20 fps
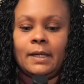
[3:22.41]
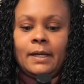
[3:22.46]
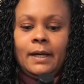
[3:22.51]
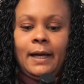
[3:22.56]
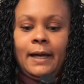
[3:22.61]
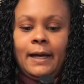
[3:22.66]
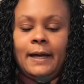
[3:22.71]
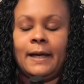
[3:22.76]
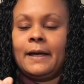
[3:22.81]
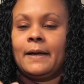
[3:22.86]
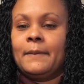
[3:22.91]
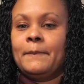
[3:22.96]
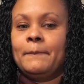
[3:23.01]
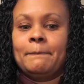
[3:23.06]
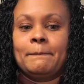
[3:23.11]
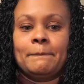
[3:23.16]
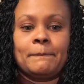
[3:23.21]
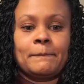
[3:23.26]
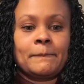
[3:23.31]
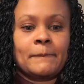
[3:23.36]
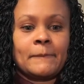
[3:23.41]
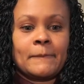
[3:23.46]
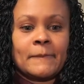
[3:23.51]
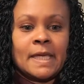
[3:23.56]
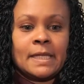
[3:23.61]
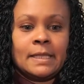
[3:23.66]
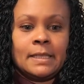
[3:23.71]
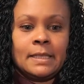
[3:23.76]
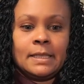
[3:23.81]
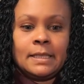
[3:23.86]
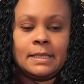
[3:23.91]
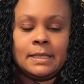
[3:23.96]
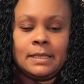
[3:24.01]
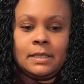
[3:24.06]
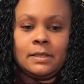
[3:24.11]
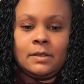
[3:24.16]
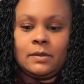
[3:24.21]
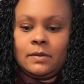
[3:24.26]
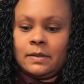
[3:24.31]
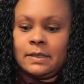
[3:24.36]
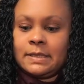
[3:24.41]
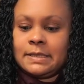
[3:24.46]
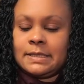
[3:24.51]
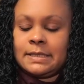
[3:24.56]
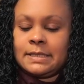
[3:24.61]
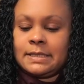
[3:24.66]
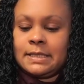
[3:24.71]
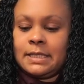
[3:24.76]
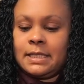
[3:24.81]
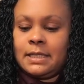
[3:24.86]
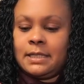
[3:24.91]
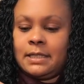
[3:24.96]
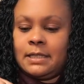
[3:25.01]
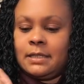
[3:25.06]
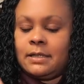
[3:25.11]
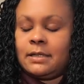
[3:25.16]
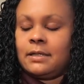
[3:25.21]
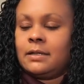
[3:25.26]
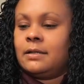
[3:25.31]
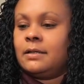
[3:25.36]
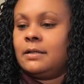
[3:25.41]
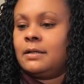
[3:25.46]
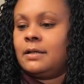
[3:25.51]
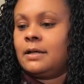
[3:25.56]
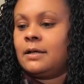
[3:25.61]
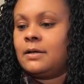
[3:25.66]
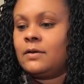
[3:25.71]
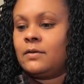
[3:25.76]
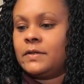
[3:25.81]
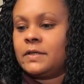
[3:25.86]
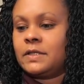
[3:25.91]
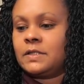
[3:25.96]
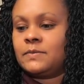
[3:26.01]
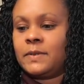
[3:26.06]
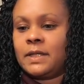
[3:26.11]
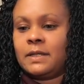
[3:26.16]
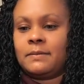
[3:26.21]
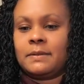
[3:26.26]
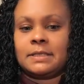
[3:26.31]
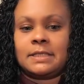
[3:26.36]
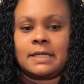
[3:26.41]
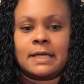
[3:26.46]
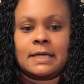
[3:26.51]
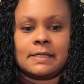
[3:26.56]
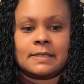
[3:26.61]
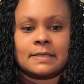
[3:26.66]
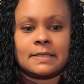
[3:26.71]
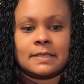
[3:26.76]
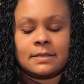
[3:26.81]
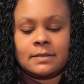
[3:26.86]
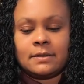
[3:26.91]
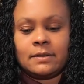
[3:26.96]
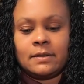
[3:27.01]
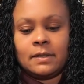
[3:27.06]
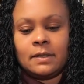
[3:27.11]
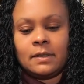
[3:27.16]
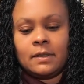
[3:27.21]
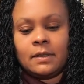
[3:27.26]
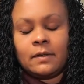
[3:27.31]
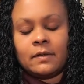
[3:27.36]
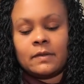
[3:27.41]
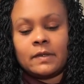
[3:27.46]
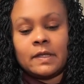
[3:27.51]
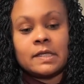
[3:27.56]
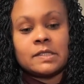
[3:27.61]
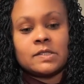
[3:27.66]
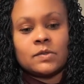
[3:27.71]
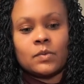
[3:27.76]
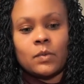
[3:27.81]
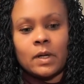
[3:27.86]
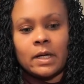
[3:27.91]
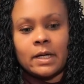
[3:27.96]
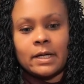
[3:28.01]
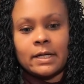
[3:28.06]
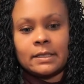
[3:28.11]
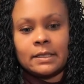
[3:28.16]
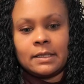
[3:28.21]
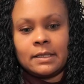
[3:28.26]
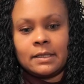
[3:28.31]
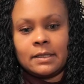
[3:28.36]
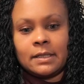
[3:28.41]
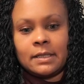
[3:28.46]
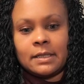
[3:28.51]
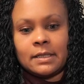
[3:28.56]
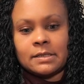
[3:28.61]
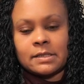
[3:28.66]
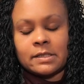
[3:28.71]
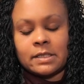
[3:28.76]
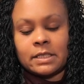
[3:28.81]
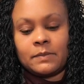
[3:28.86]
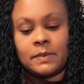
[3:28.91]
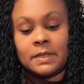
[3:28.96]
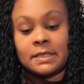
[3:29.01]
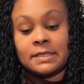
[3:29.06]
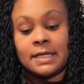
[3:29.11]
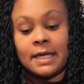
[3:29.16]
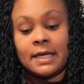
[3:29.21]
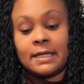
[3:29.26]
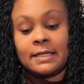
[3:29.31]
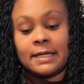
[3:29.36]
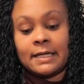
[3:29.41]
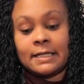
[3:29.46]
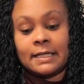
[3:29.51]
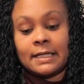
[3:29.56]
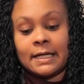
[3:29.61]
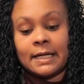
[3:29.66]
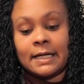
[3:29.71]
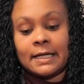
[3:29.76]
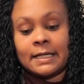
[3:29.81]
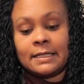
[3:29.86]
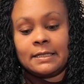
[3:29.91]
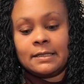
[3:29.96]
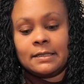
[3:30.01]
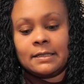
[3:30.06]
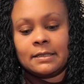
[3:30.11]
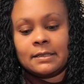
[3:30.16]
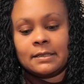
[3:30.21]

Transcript: Um, let's see how this baby tastes. This one is gonna be 10.99,